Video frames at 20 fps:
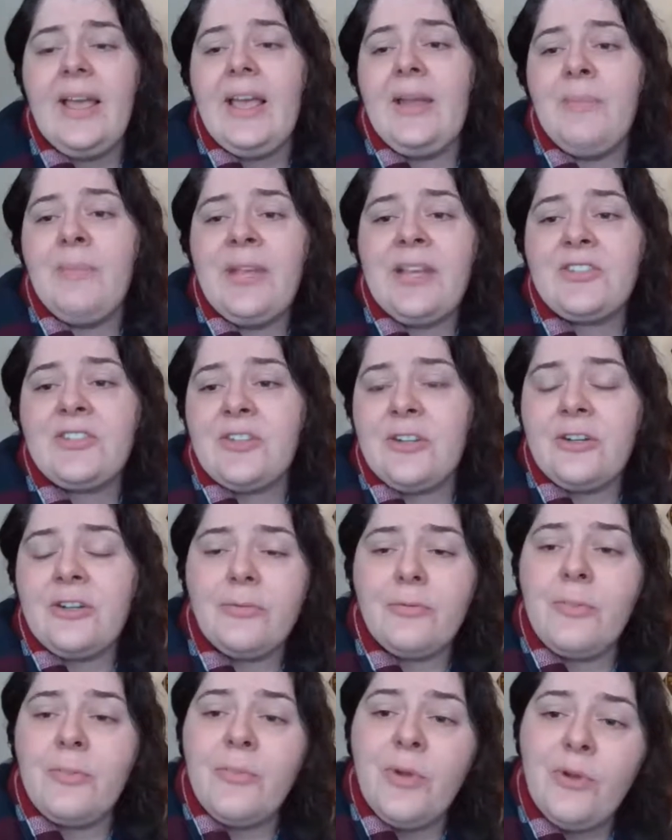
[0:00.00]
and make sure to
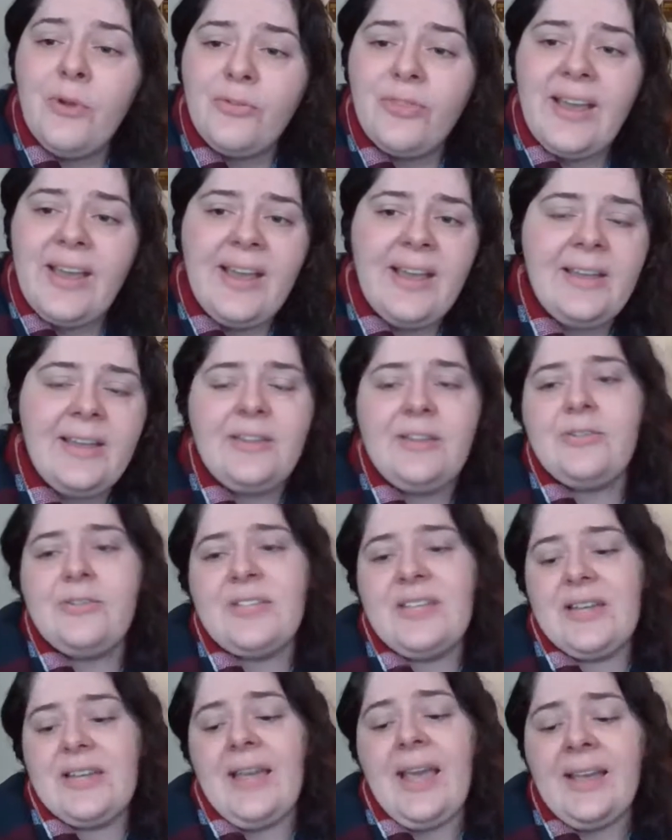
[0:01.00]
remove that
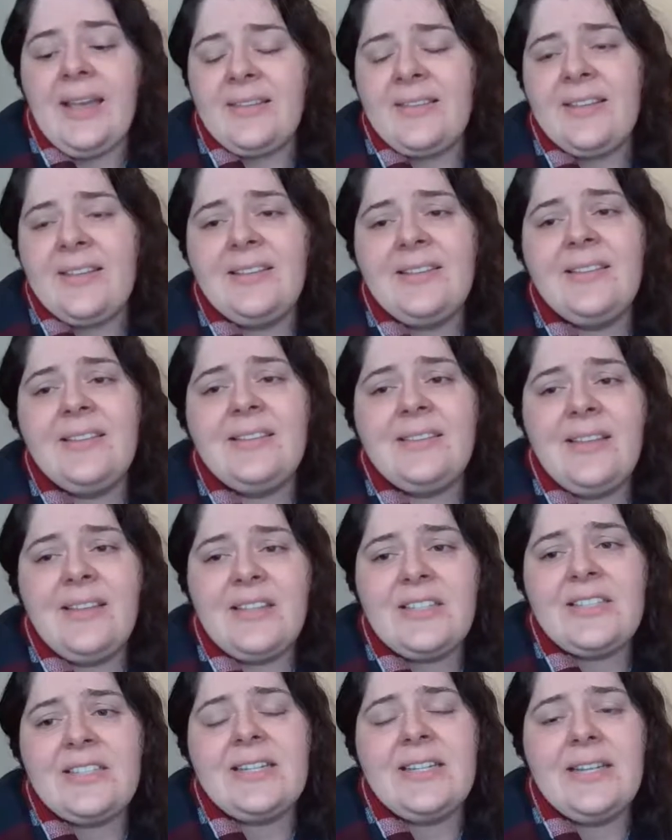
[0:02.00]
using acids and
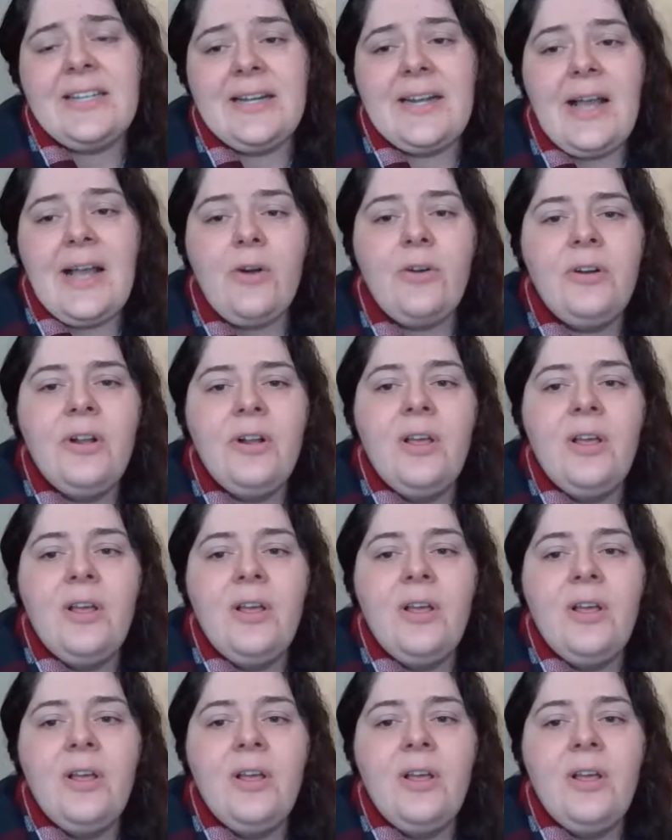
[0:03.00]
such to get it out.